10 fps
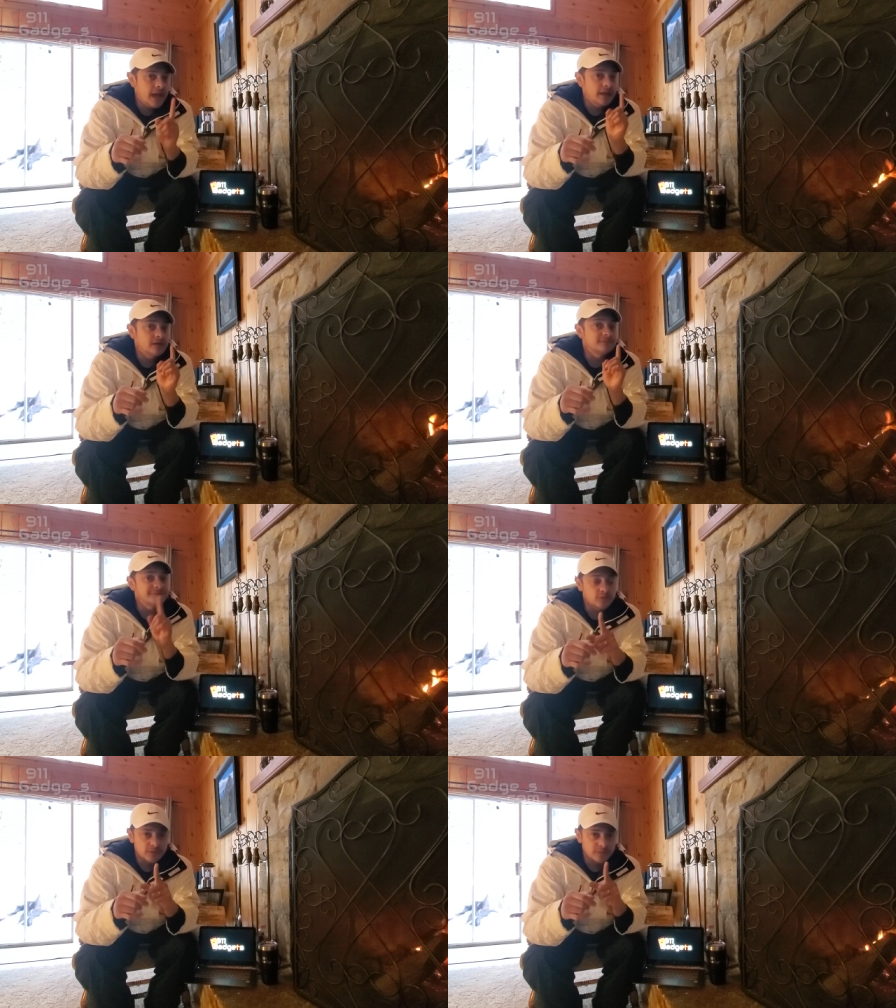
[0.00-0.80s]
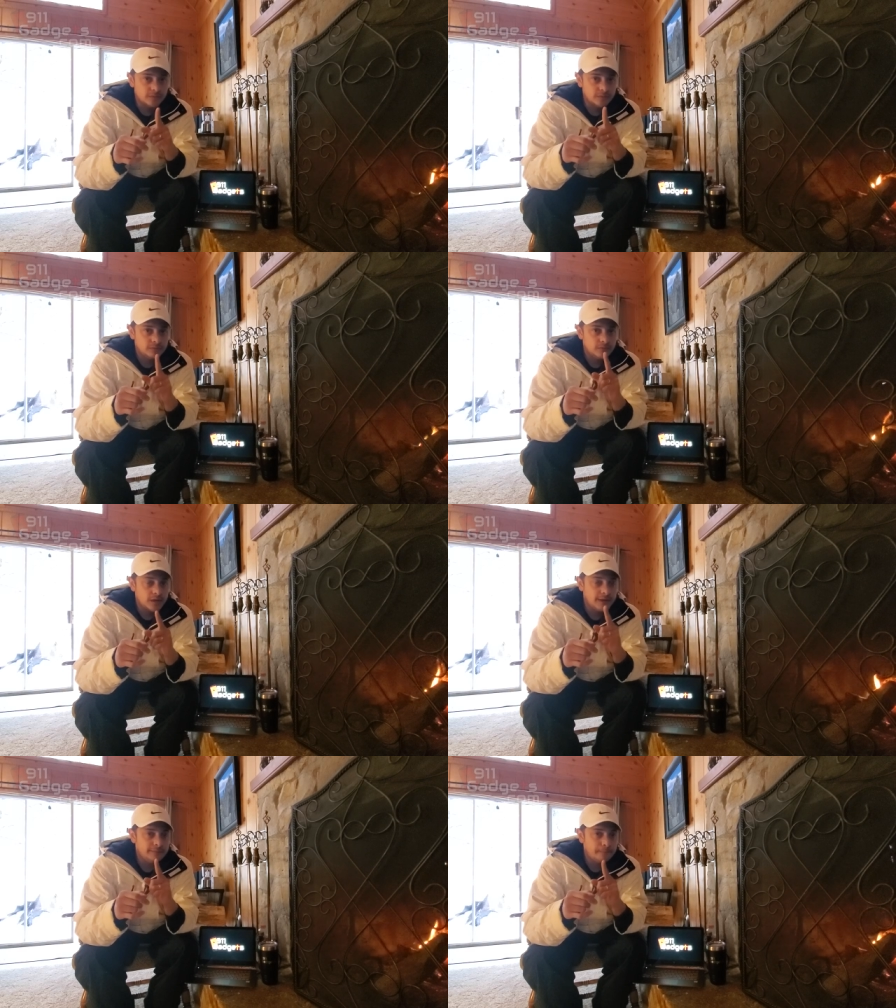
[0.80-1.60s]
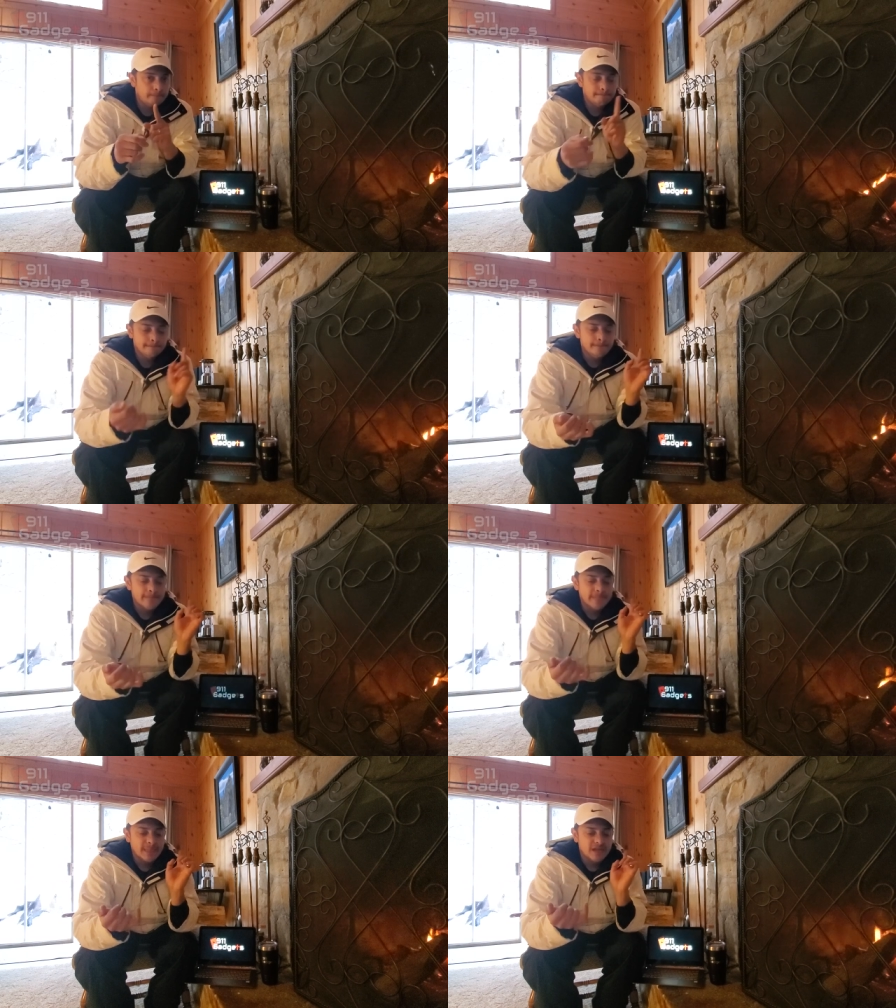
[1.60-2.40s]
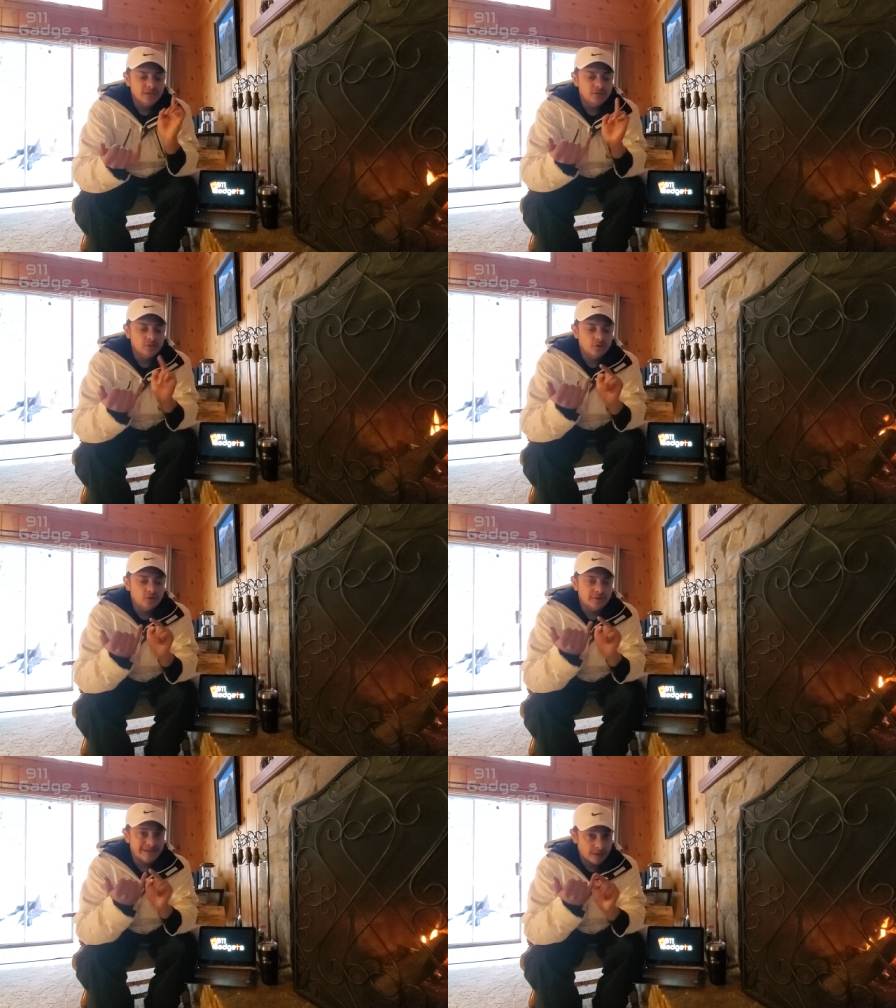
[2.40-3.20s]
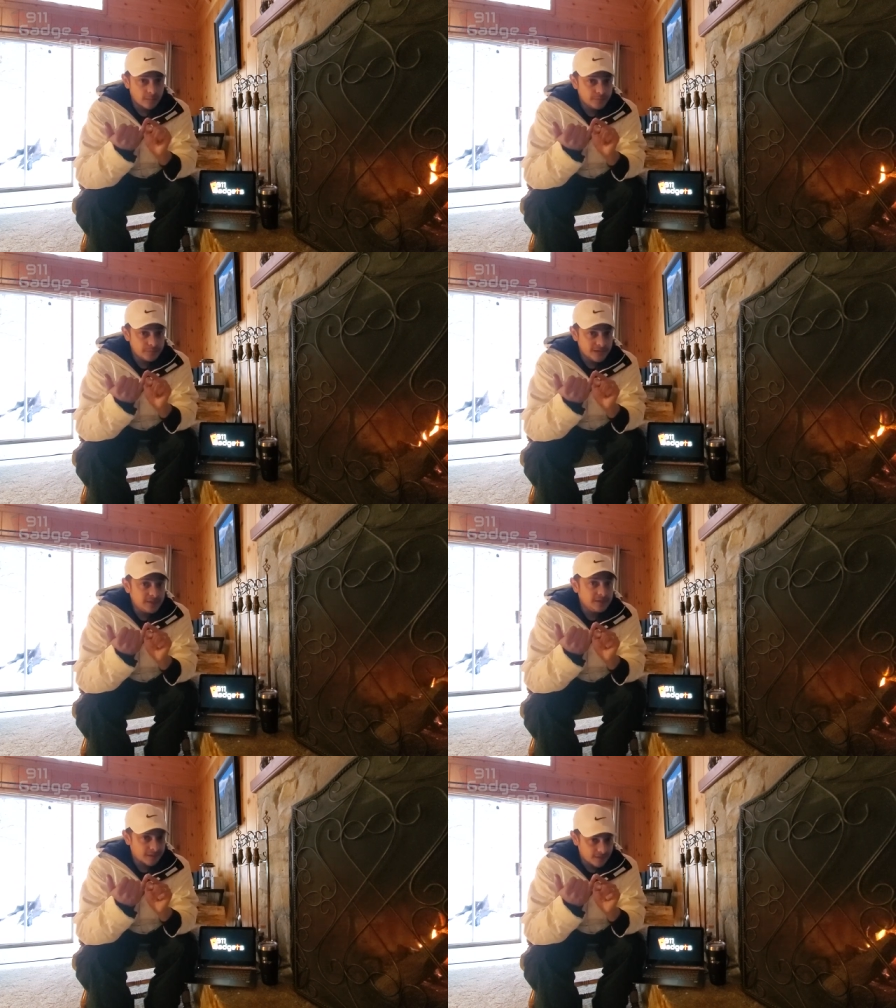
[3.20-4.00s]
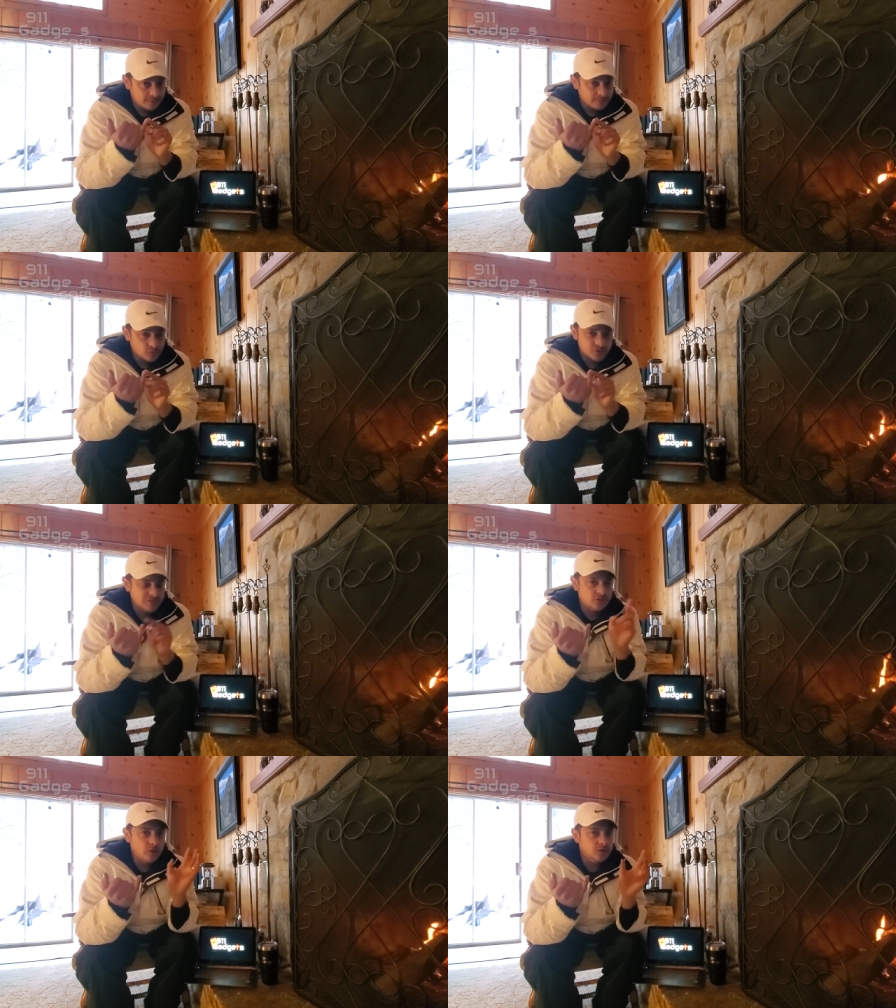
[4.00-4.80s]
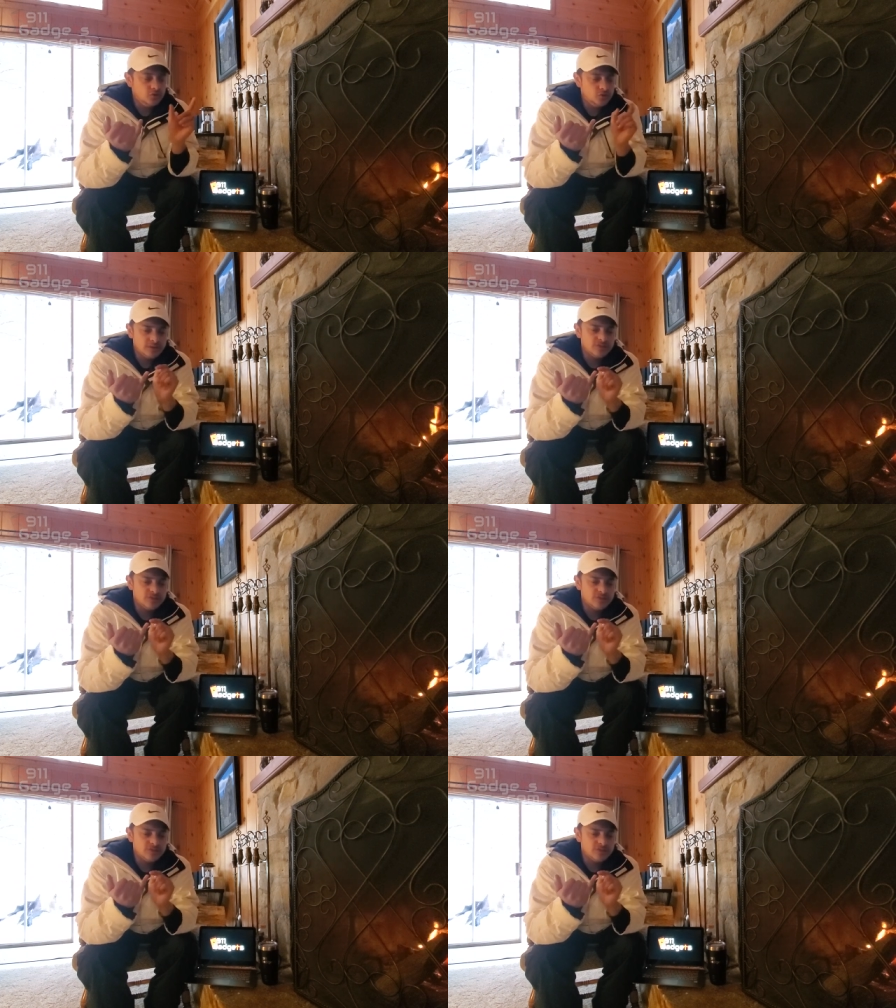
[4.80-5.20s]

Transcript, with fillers: and a phone number, all right? You go to yelp dot com or just go on Google and